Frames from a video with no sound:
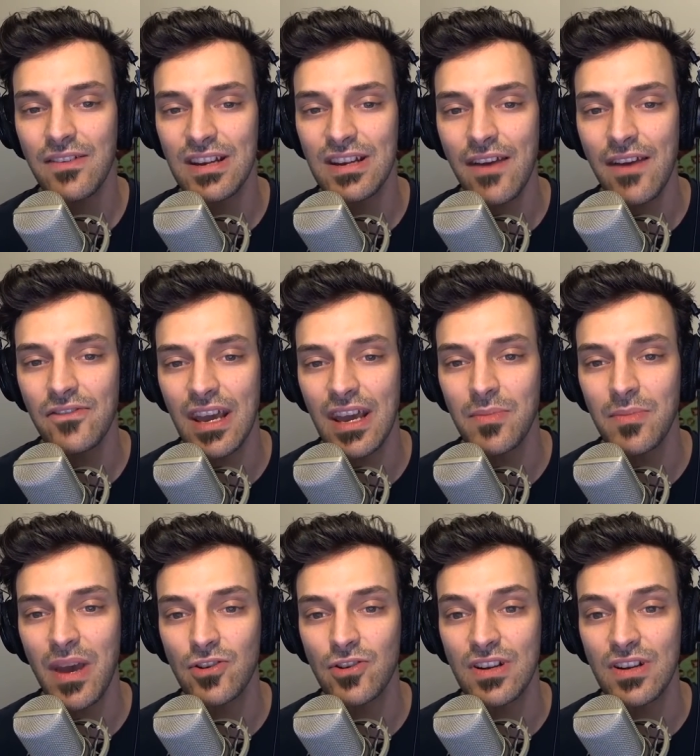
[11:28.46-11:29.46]
David Nevin and
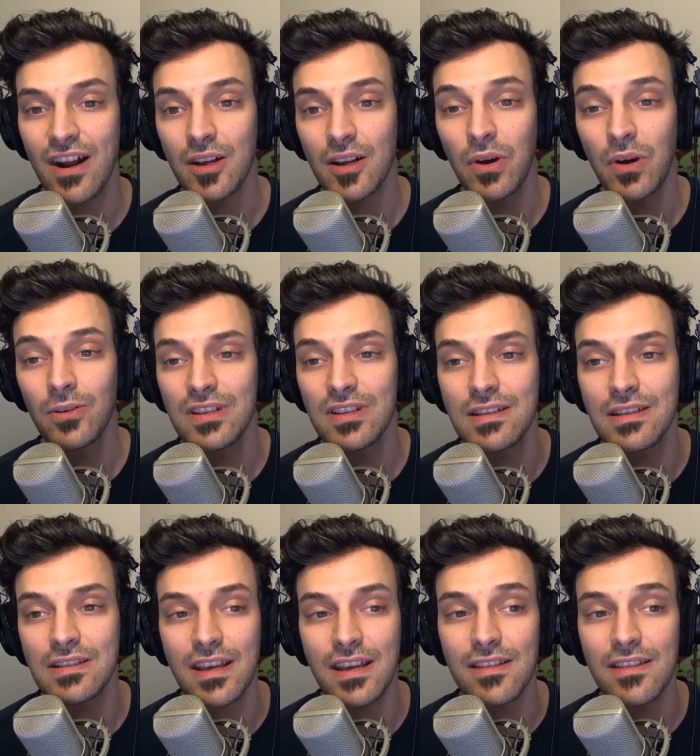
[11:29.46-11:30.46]
Major Derek Poteet
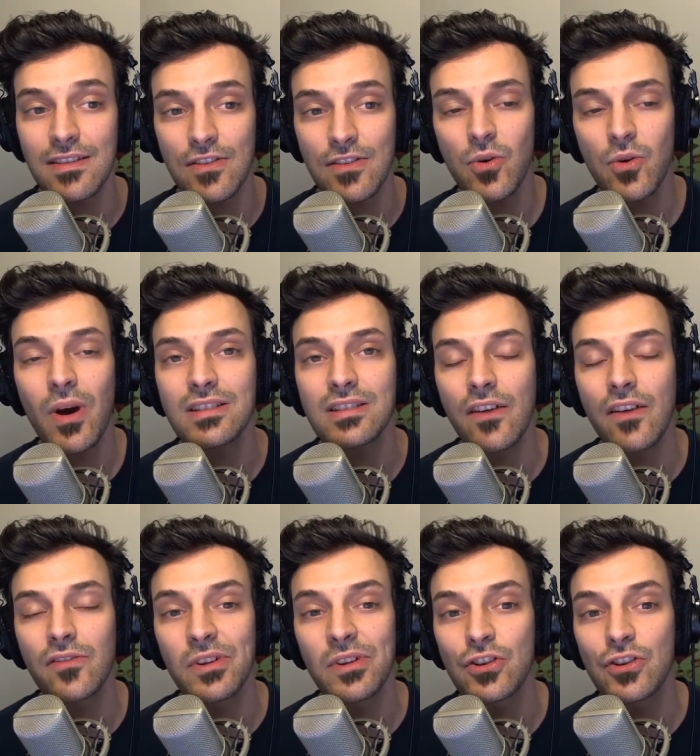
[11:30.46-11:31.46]
said that the U.S.
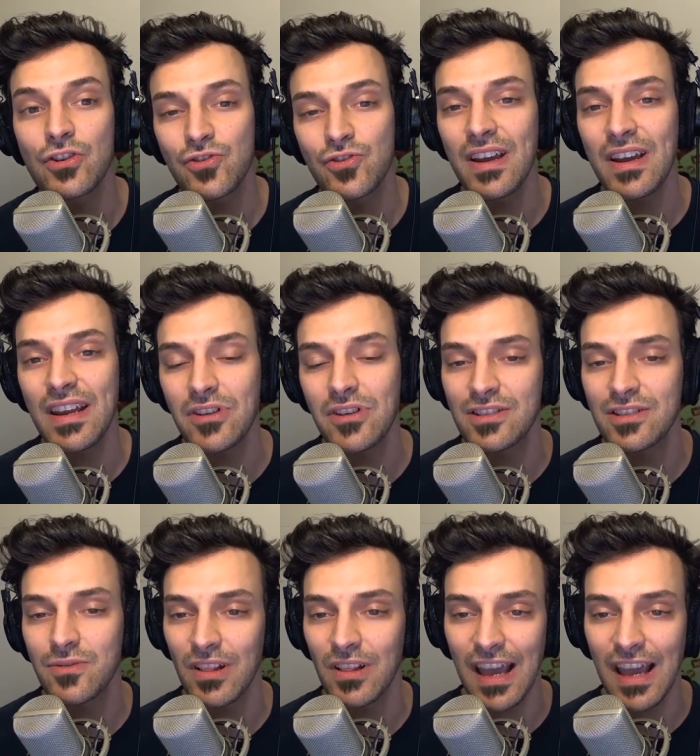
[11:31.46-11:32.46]
government destroyed evidence
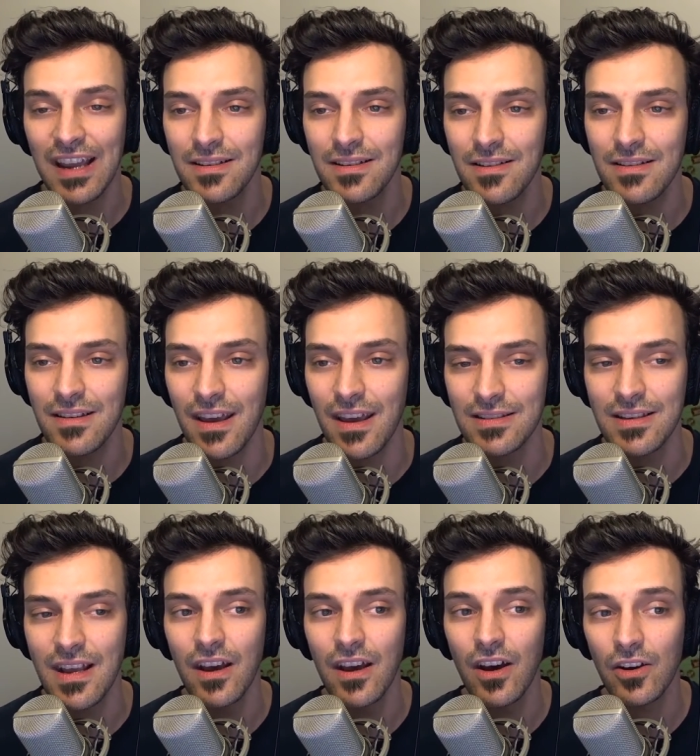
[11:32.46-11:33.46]
related to the case,
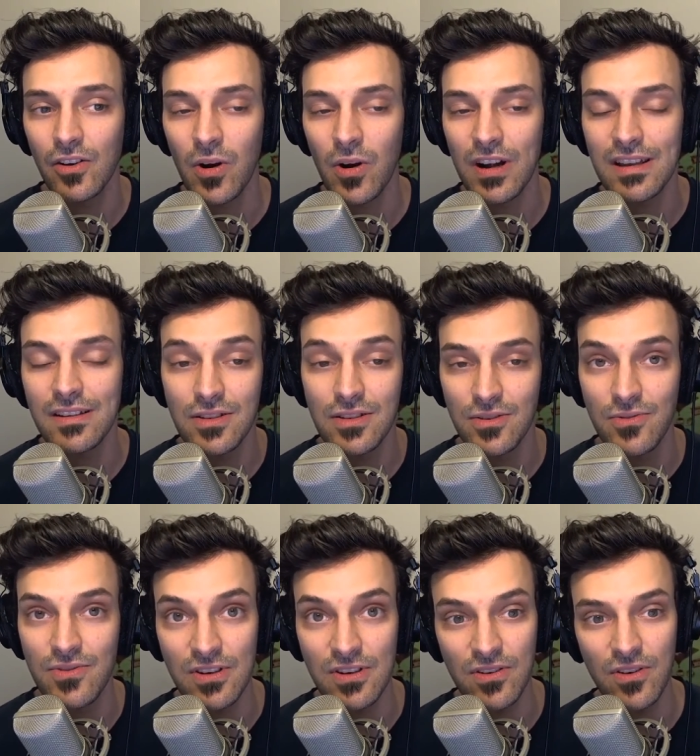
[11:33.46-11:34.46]
according to
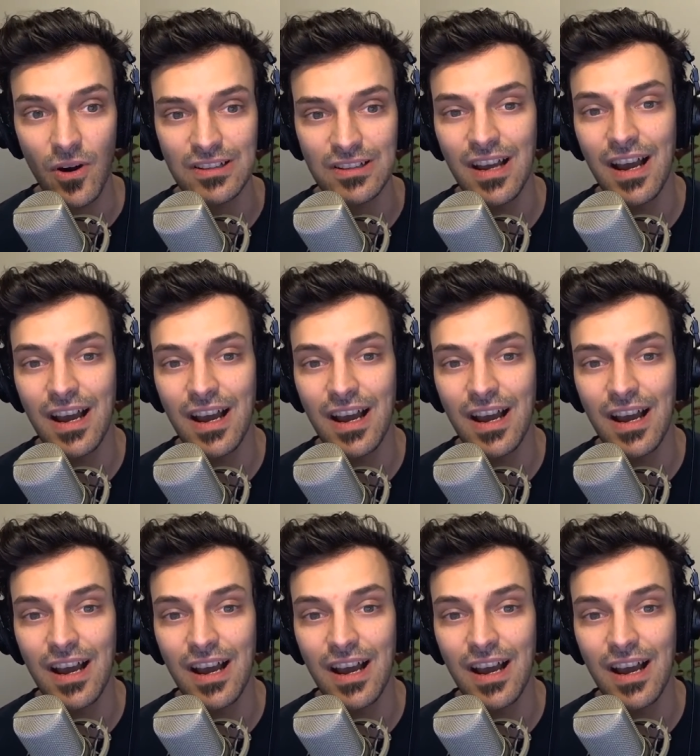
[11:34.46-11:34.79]
the New York